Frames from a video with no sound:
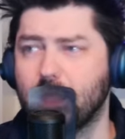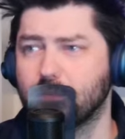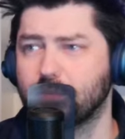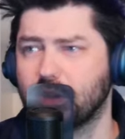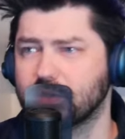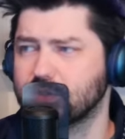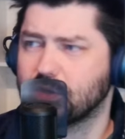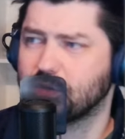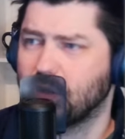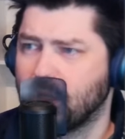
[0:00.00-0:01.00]
but
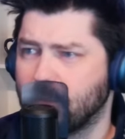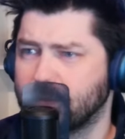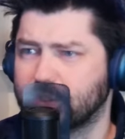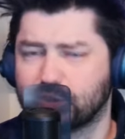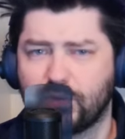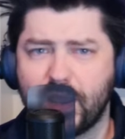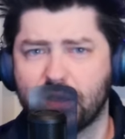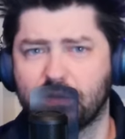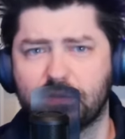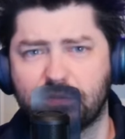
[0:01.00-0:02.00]
also
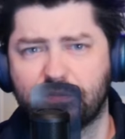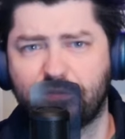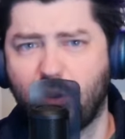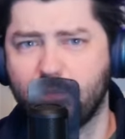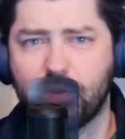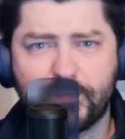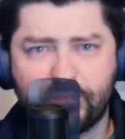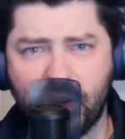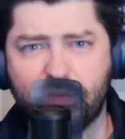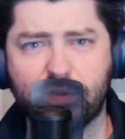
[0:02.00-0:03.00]
betrayal from your
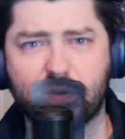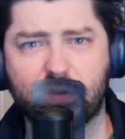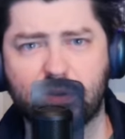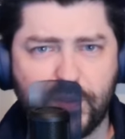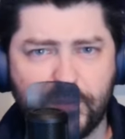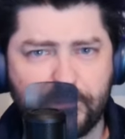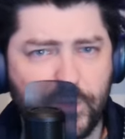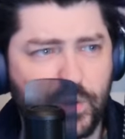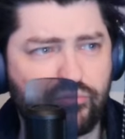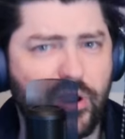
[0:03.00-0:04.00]
brother.
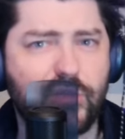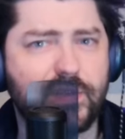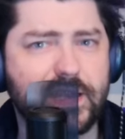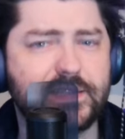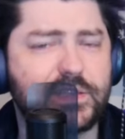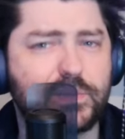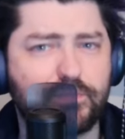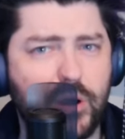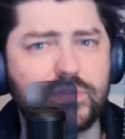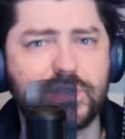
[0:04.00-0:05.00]
Your brother isn't
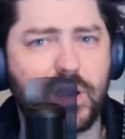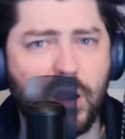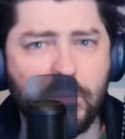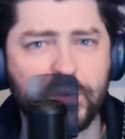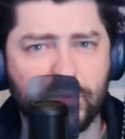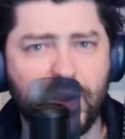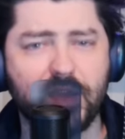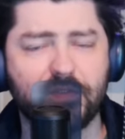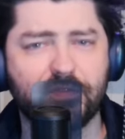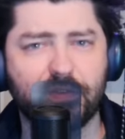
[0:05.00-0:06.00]
supposed to hump your
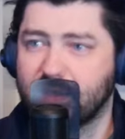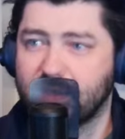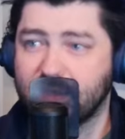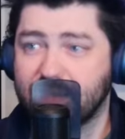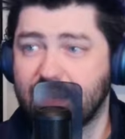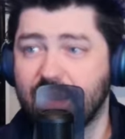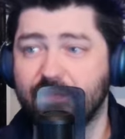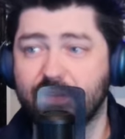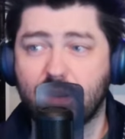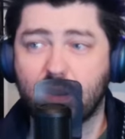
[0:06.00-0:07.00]
wife.
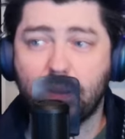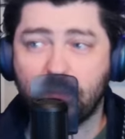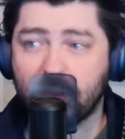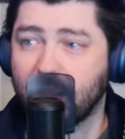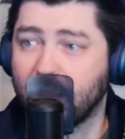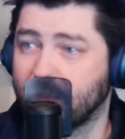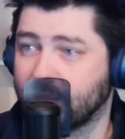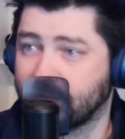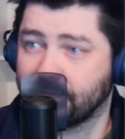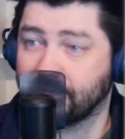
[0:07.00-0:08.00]
David McCulloch,
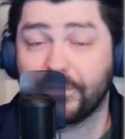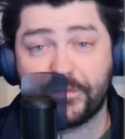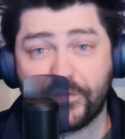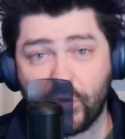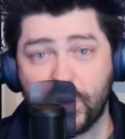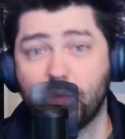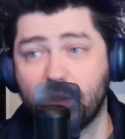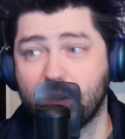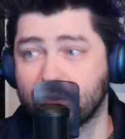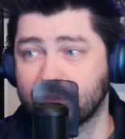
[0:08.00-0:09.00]

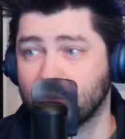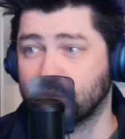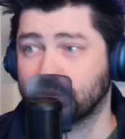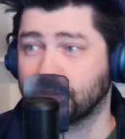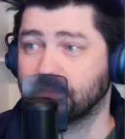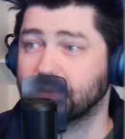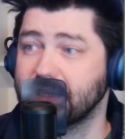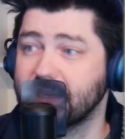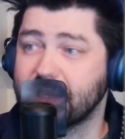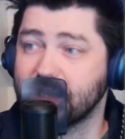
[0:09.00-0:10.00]
41 years old,
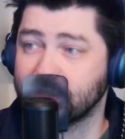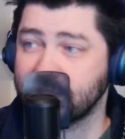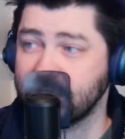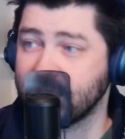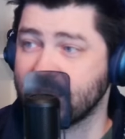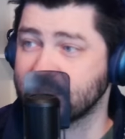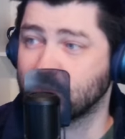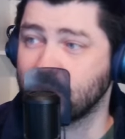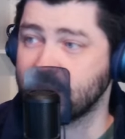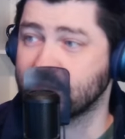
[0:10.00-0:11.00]
pleaded guilty last
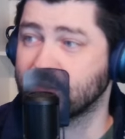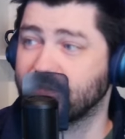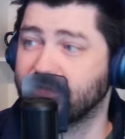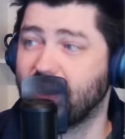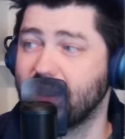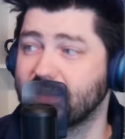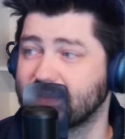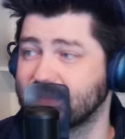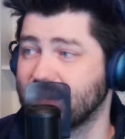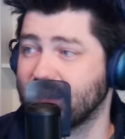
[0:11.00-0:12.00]
week to the violent
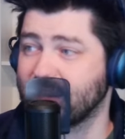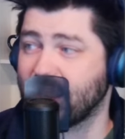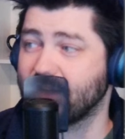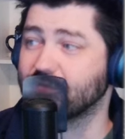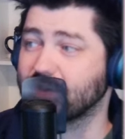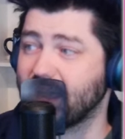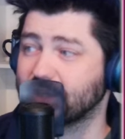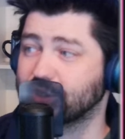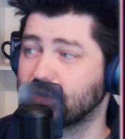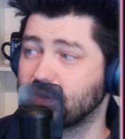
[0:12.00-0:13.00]
attack after
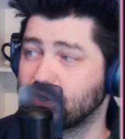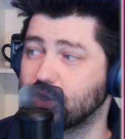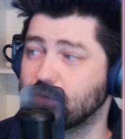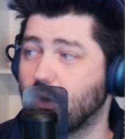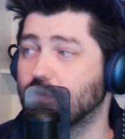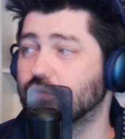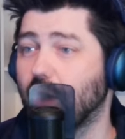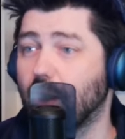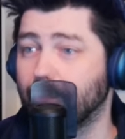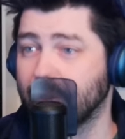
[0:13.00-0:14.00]
catching the duo
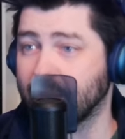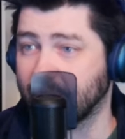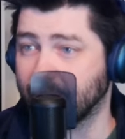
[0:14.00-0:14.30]
romping